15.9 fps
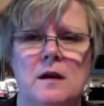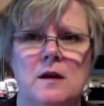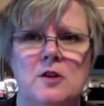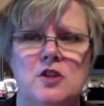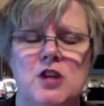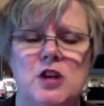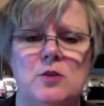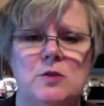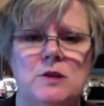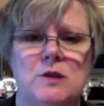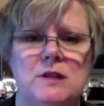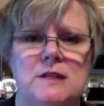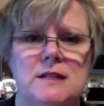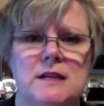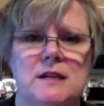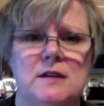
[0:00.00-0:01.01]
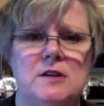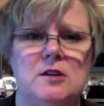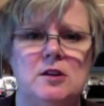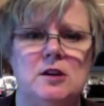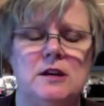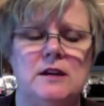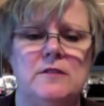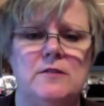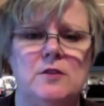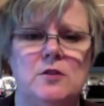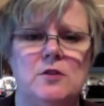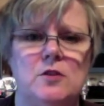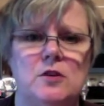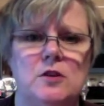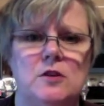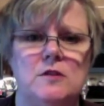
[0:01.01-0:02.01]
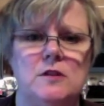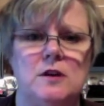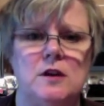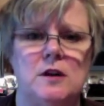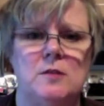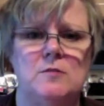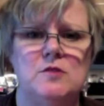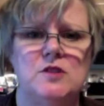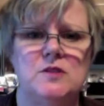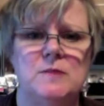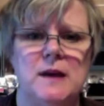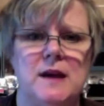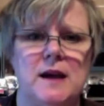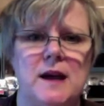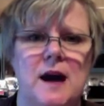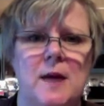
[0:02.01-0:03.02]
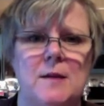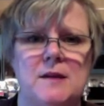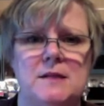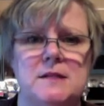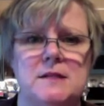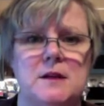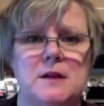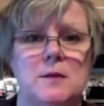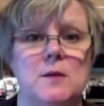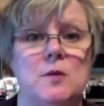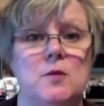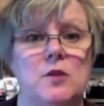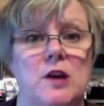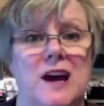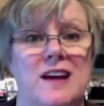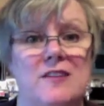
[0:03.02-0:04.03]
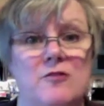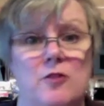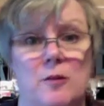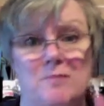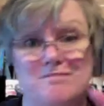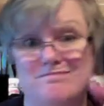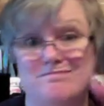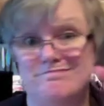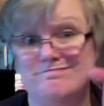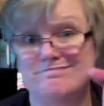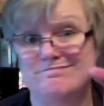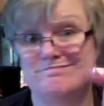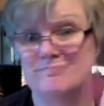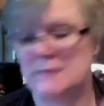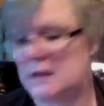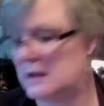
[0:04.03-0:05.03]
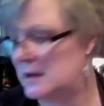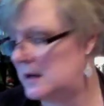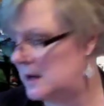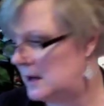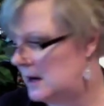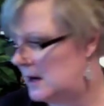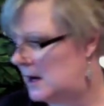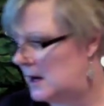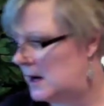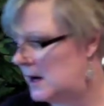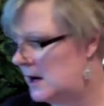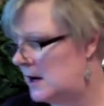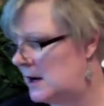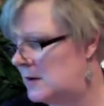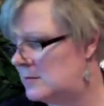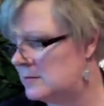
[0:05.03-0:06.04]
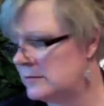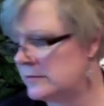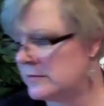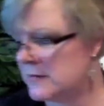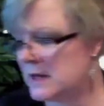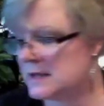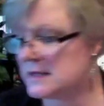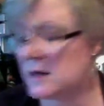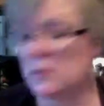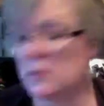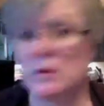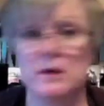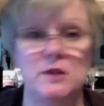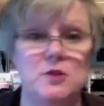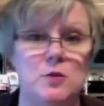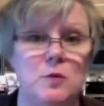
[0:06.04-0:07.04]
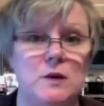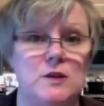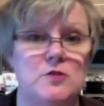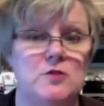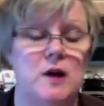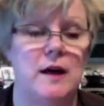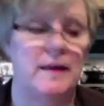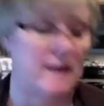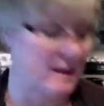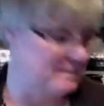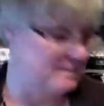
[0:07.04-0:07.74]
Genuine Latina Girl, if you could um, just make a comment and tell me where you got it from. Because um, I really do want to try that.